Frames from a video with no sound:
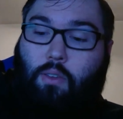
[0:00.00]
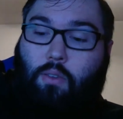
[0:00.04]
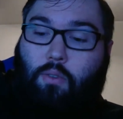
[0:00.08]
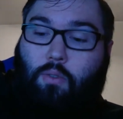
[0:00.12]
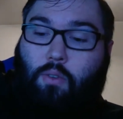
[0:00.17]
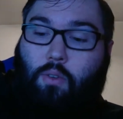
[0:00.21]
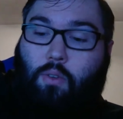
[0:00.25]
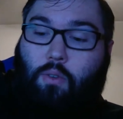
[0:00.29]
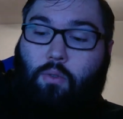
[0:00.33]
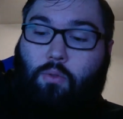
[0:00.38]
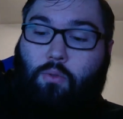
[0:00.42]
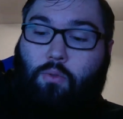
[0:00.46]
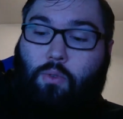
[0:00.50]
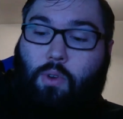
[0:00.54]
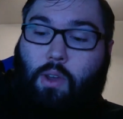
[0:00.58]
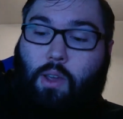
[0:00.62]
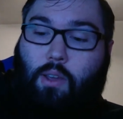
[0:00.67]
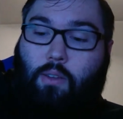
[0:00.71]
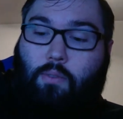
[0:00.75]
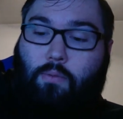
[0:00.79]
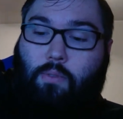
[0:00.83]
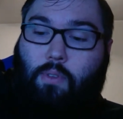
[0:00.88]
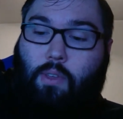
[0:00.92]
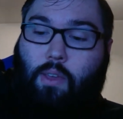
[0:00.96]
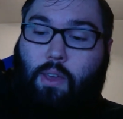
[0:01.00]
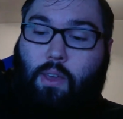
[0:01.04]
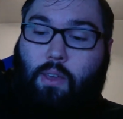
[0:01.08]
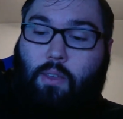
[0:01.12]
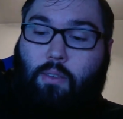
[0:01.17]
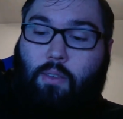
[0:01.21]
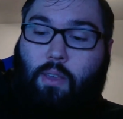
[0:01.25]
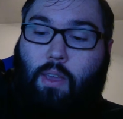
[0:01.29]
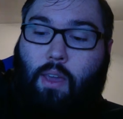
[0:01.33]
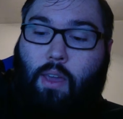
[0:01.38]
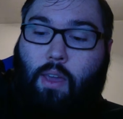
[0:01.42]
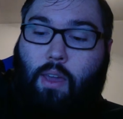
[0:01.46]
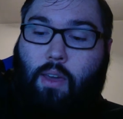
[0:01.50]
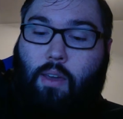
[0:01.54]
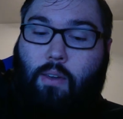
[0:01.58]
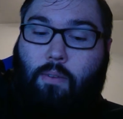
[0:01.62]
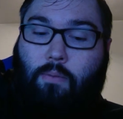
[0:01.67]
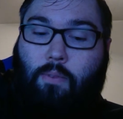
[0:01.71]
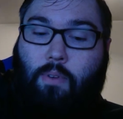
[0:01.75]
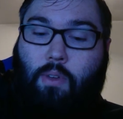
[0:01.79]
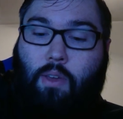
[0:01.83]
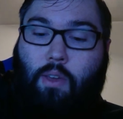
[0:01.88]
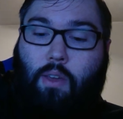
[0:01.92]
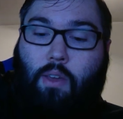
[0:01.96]
So dragonflies
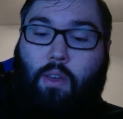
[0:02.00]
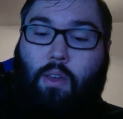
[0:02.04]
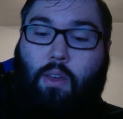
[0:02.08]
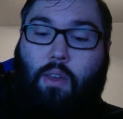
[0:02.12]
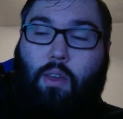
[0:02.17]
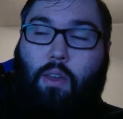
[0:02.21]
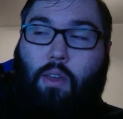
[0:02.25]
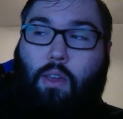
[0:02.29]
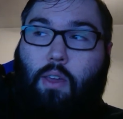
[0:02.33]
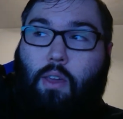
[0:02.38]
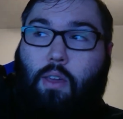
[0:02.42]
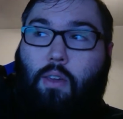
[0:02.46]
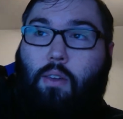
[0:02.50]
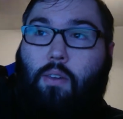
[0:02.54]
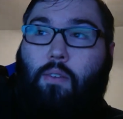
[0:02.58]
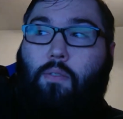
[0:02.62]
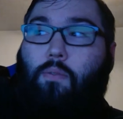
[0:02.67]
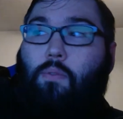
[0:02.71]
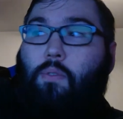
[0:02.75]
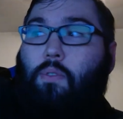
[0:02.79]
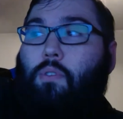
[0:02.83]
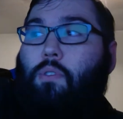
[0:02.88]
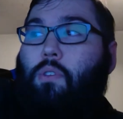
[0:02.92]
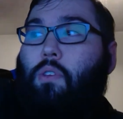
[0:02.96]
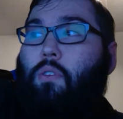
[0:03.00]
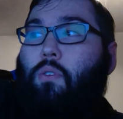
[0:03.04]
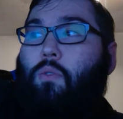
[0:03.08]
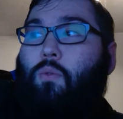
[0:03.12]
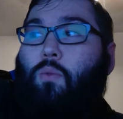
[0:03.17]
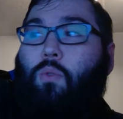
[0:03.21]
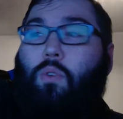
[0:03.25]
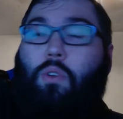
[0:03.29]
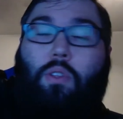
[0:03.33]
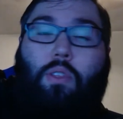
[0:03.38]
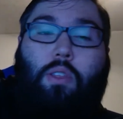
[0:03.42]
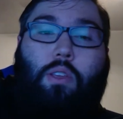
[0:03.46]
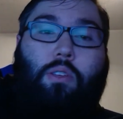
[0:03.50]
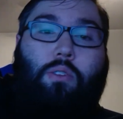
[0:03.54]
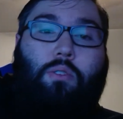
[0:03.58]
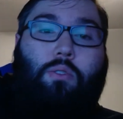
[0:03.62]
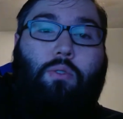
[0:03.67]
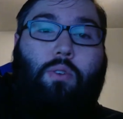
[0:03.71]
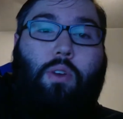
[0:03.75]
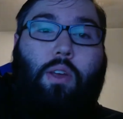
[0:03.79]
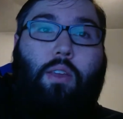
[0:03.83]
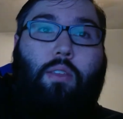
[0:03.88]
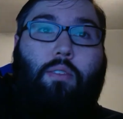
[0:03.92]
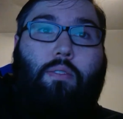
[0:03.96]
have every single one of these
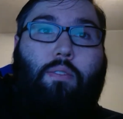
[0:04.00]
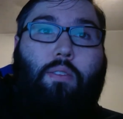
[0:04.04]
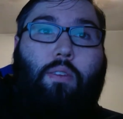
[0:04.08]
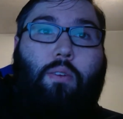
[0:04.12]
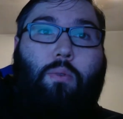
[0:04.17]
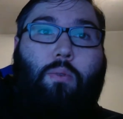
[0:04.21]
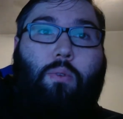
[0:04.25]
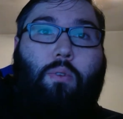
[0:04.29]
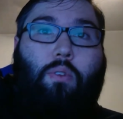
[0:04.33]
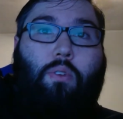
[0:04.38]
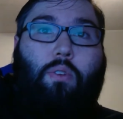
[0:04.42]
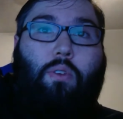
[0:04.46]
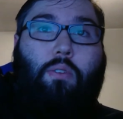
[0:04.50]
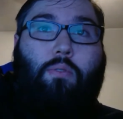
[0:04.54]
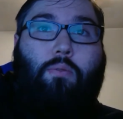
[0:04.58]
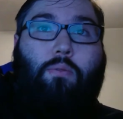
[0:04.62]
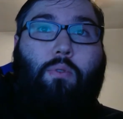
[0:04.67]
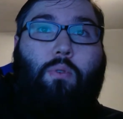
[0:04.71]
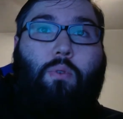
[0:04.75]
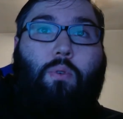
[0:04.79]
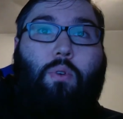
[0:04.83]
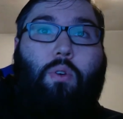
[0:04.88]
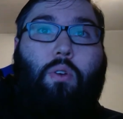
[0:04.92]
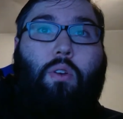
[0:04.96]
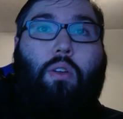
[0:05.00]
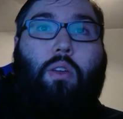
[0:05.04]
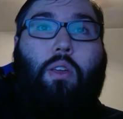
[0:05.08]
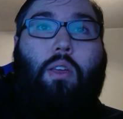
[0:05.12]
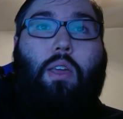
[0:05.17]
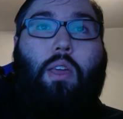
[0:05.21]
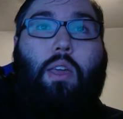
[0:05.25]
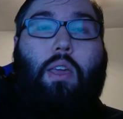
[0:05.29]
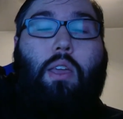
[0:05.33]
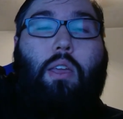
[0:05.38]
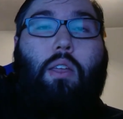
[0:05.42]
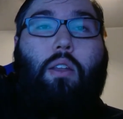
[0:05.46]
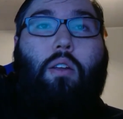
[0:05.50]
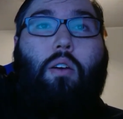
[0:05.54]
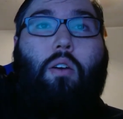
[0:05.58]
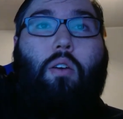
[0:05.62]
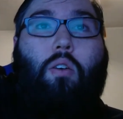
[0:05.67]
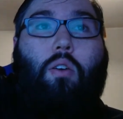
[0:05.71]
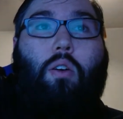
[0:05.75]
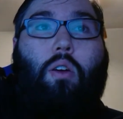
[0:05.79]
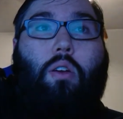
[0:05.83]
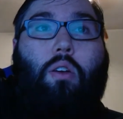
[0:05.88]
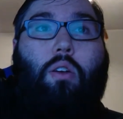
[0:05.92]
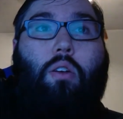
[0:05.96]
traits that we're looking for in
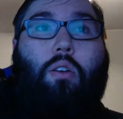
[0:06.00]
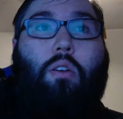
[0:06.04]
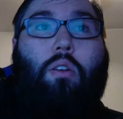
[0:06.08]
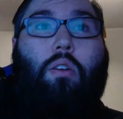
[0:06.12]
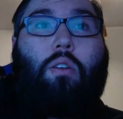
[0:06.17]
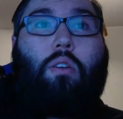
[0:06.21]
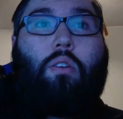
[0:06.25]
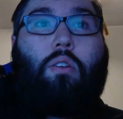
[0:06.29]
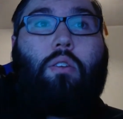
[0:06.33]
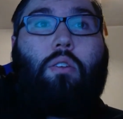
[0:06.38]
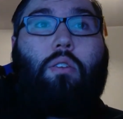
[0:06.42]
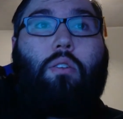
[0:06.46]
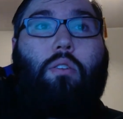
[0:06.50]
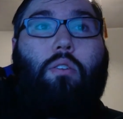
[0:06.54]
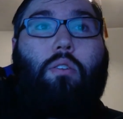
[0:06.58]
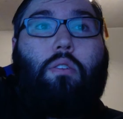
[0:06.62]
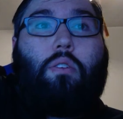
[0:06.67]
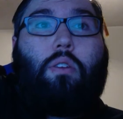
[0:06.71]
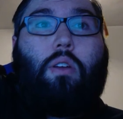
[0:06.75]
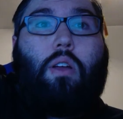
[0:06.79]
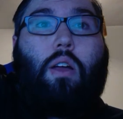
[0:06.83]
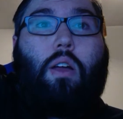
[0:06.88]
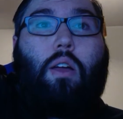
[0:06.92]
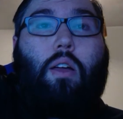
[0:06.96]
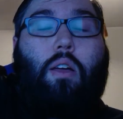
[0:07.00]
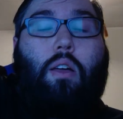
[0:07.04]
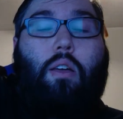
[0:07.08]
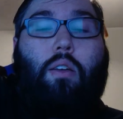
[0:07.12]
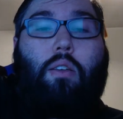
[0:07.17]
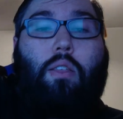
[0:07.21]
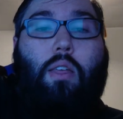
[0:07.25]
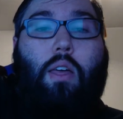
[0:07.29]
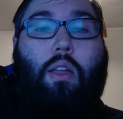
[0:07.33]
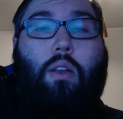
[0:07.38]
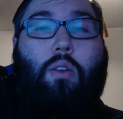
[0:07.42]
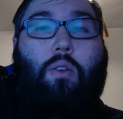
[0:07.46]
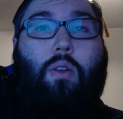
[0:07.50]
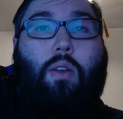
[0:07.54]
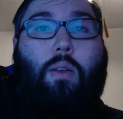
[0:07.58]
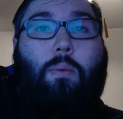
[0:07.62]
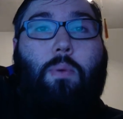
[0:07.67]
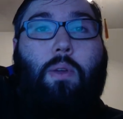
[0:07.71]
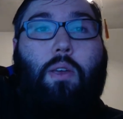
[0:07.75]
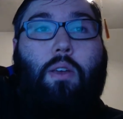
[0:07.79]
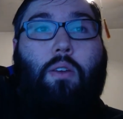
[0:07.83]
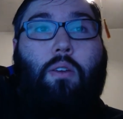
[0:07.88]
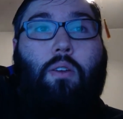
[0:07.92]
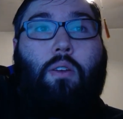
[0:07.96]
our
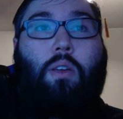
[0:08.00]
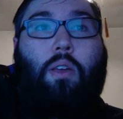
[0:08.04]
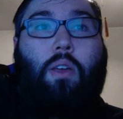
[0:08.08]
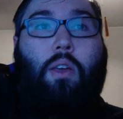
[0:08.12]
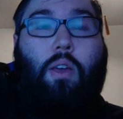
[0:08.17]
cladogram here.